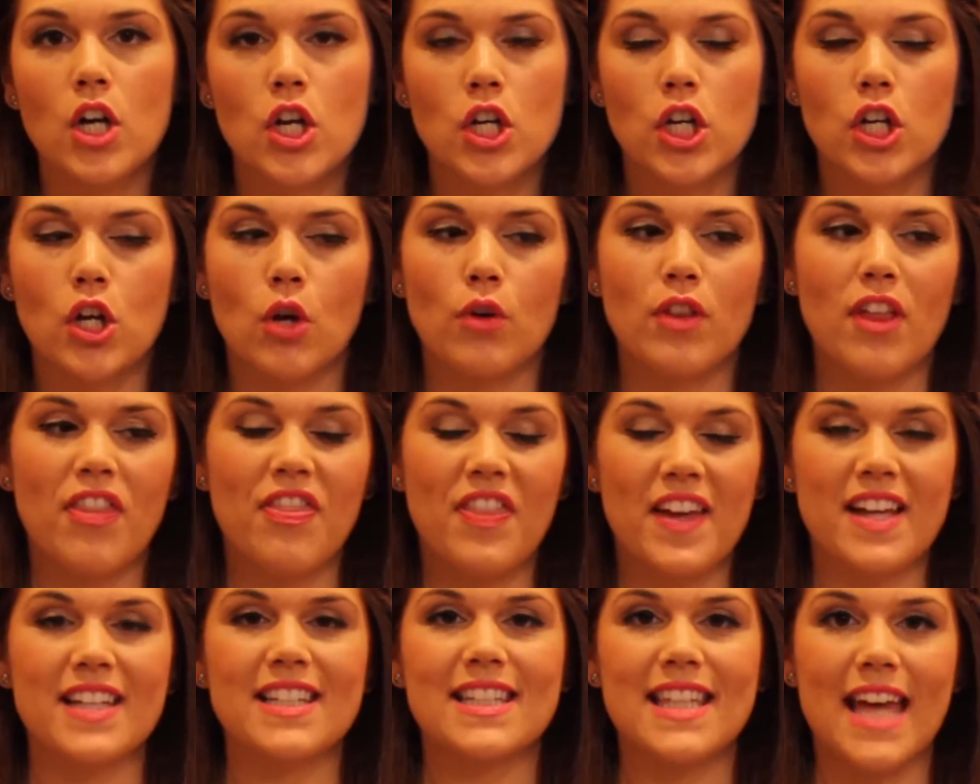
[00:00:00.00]
the
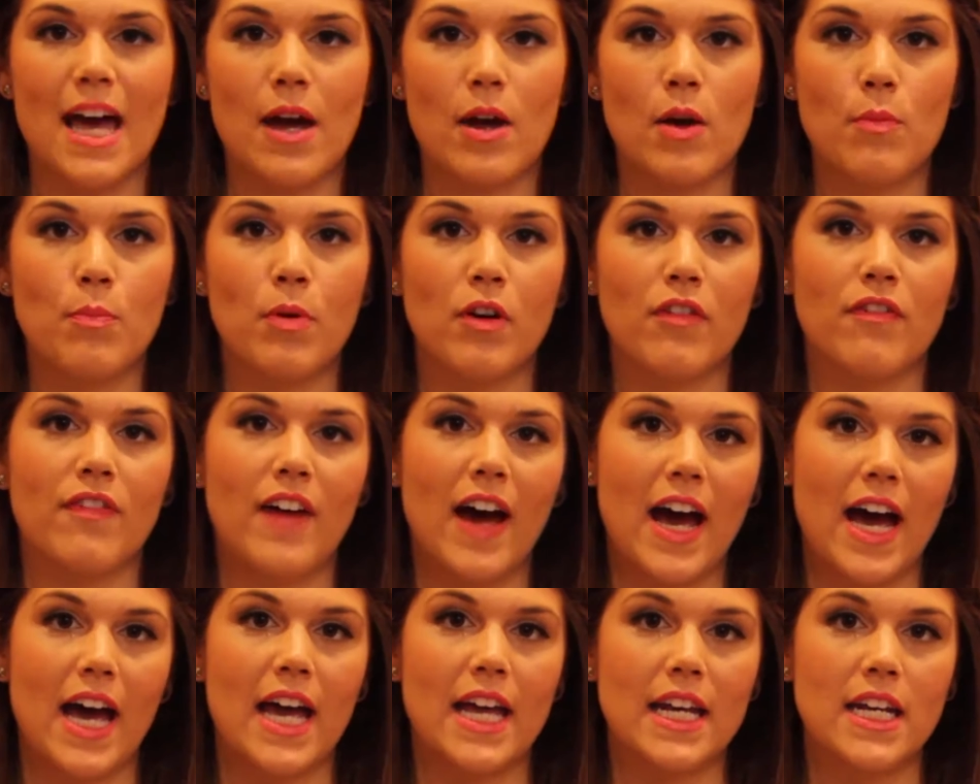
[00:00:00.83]
things that
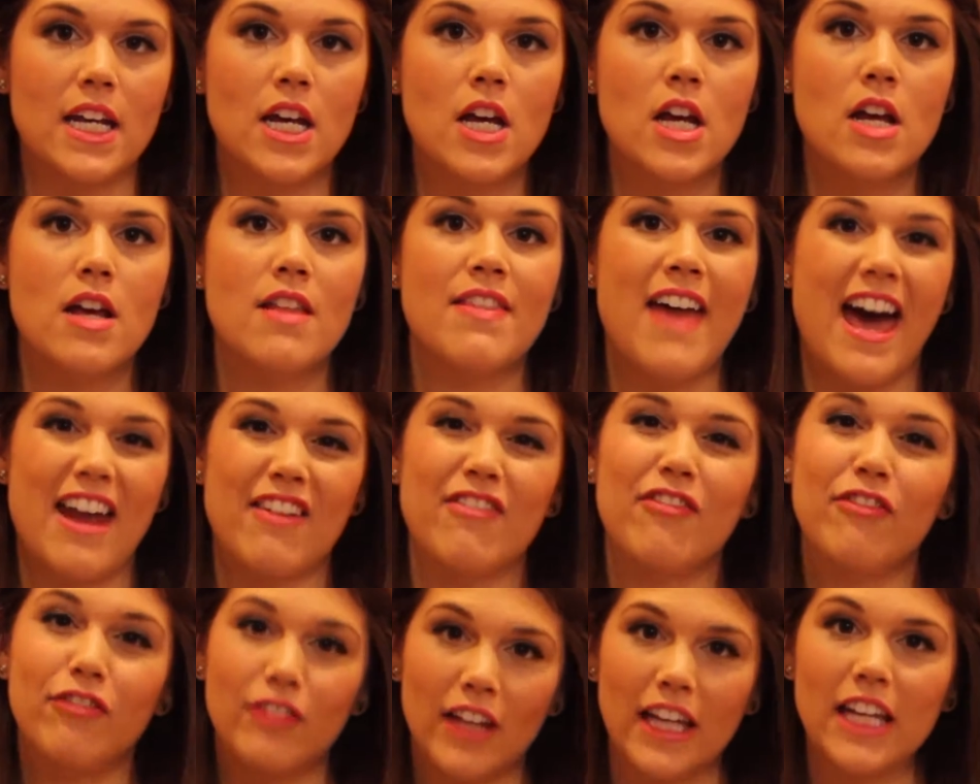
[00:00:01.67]
provide
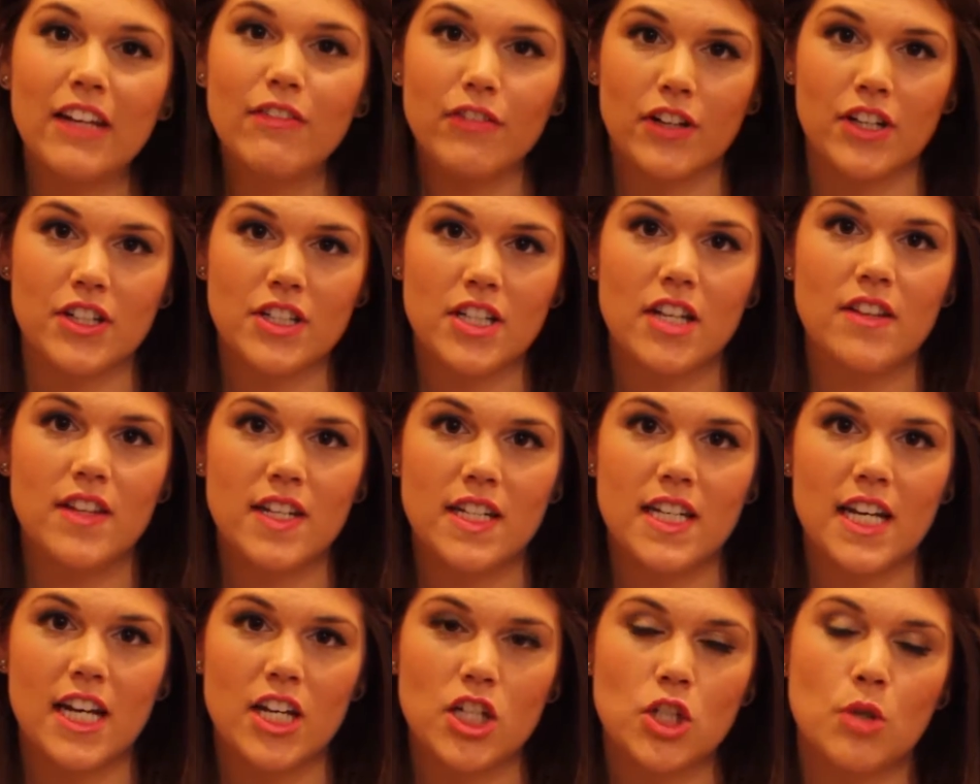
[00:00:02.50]
that flavor to the
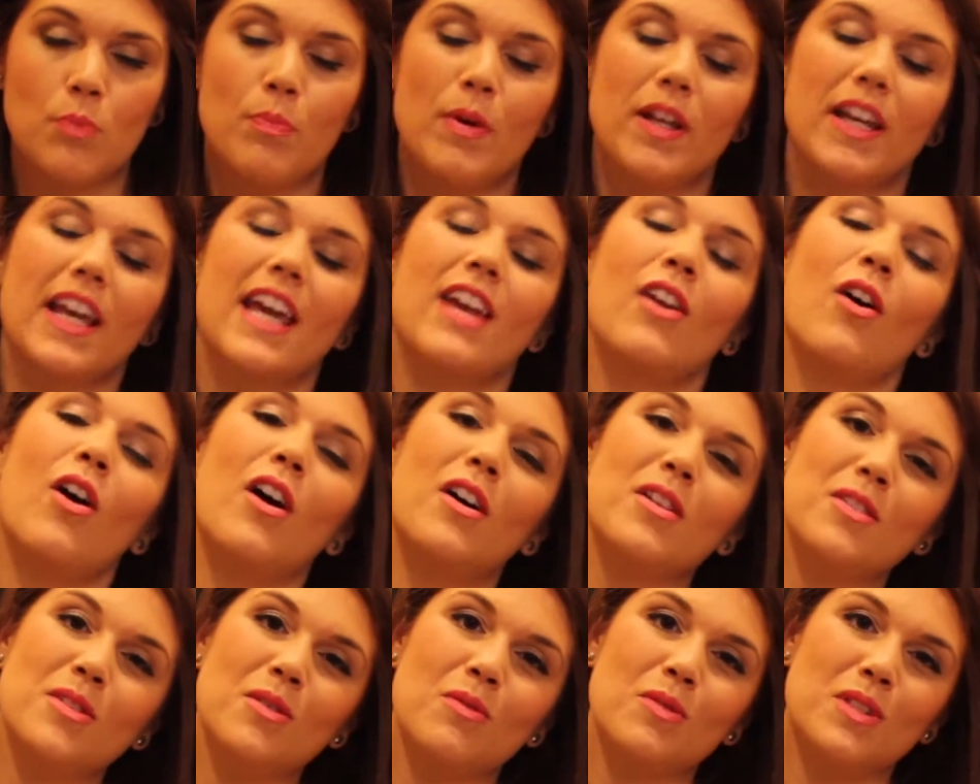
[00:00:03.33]
dish, but can
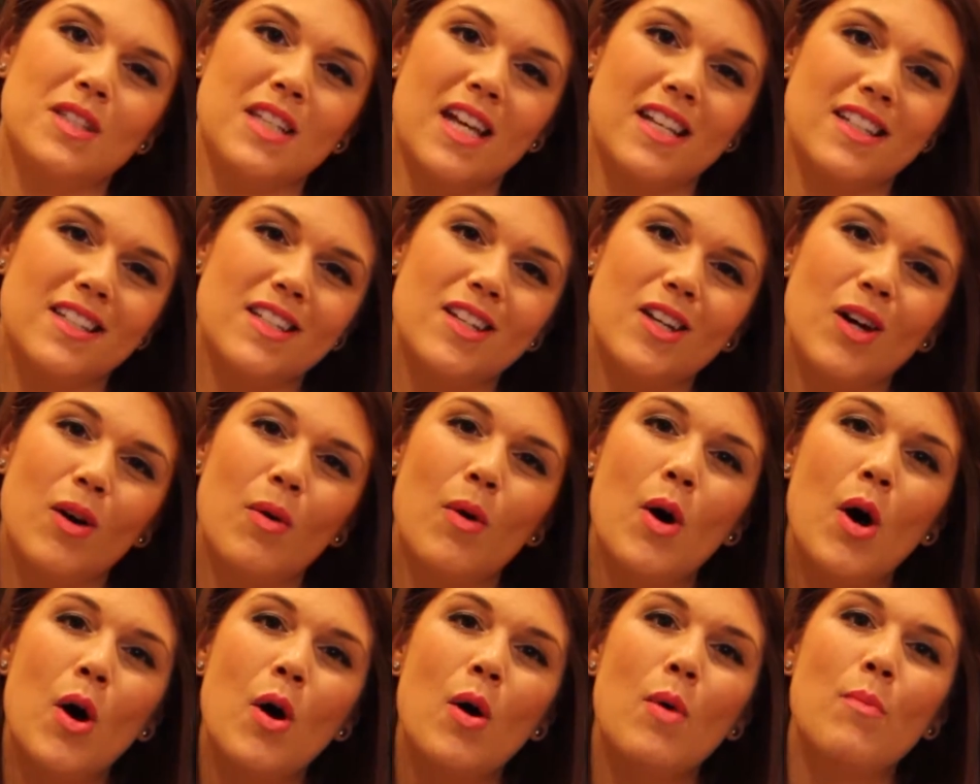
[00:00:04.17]
also tend
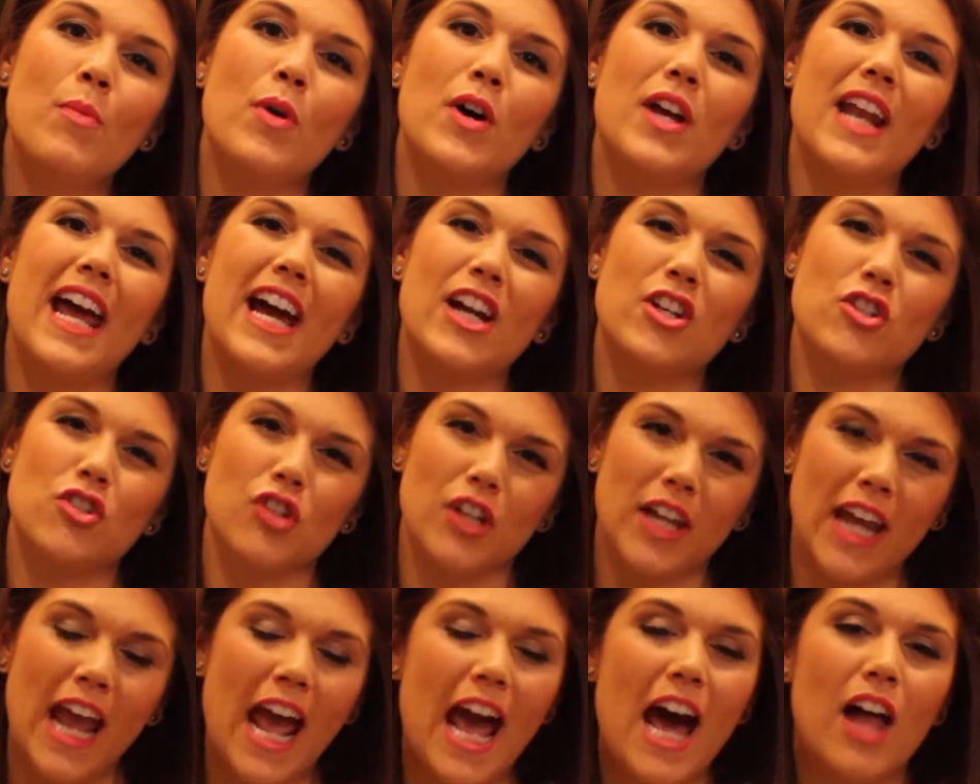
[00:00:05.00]
to put extra
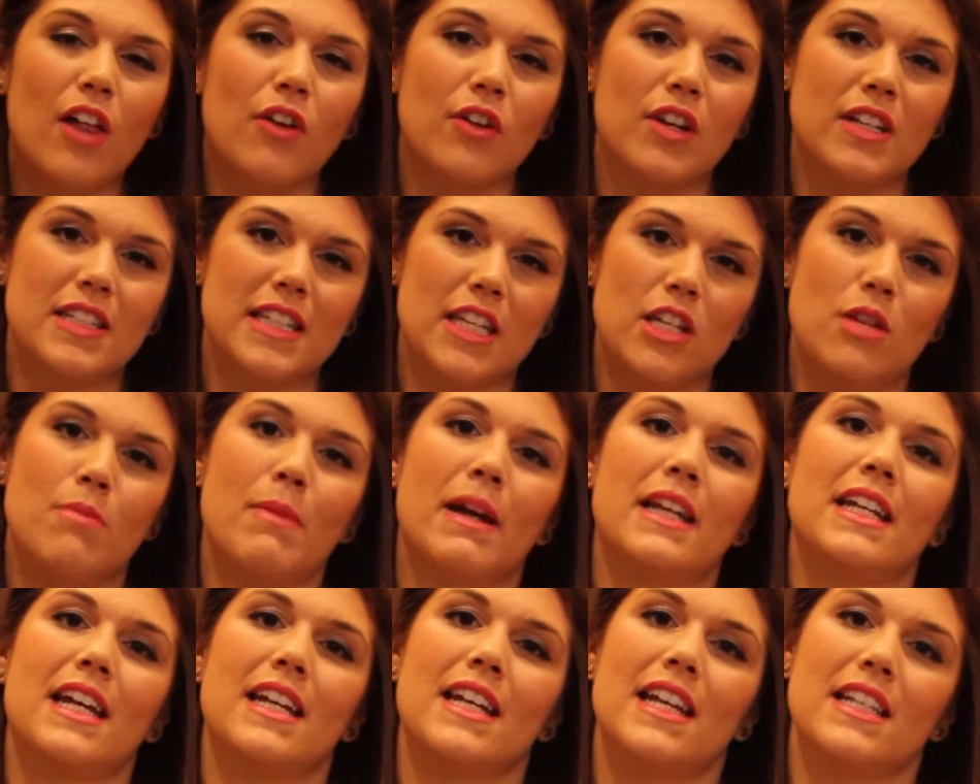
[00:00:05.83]
calories that you
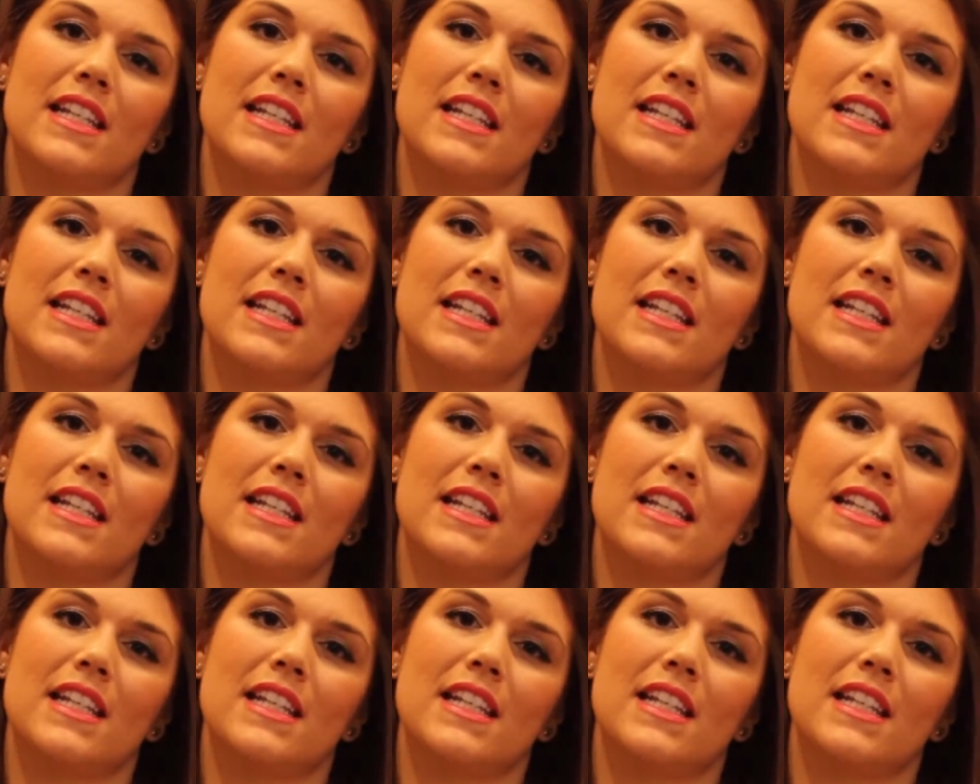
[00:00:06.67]
might not